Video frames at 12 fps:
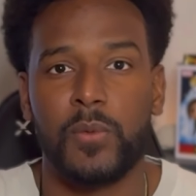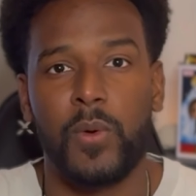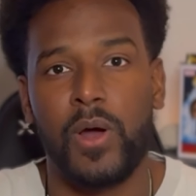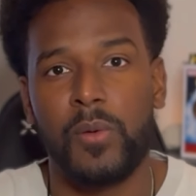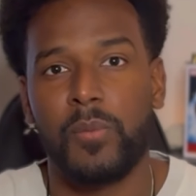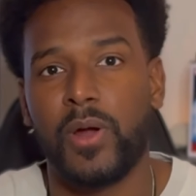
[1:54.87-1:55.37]

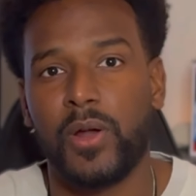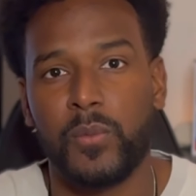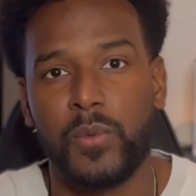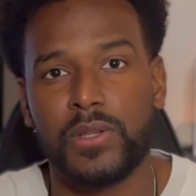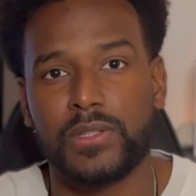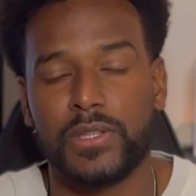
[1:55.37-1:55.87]
Walmart
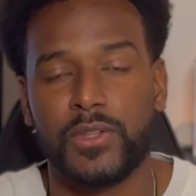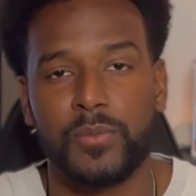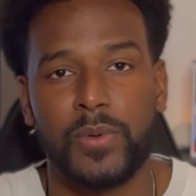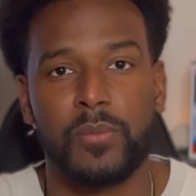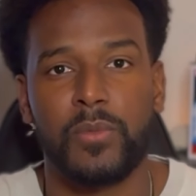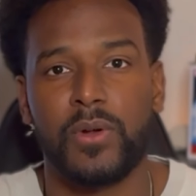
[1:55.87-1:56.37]
wants a little
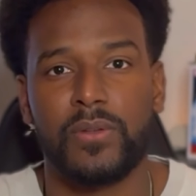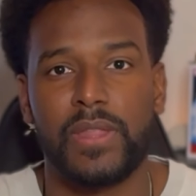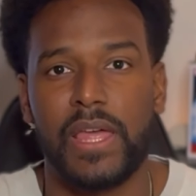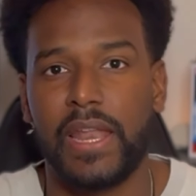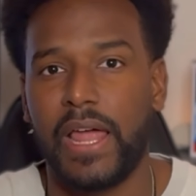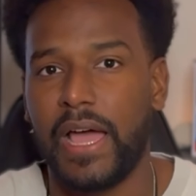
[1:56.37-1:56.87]
bit more of
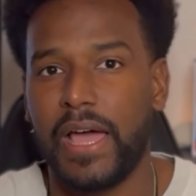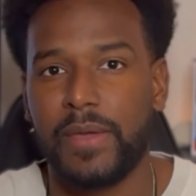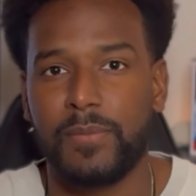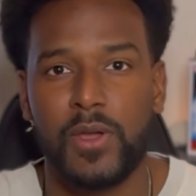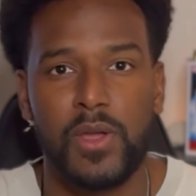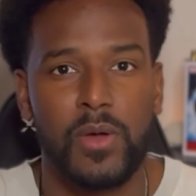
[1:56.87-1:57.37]
that hype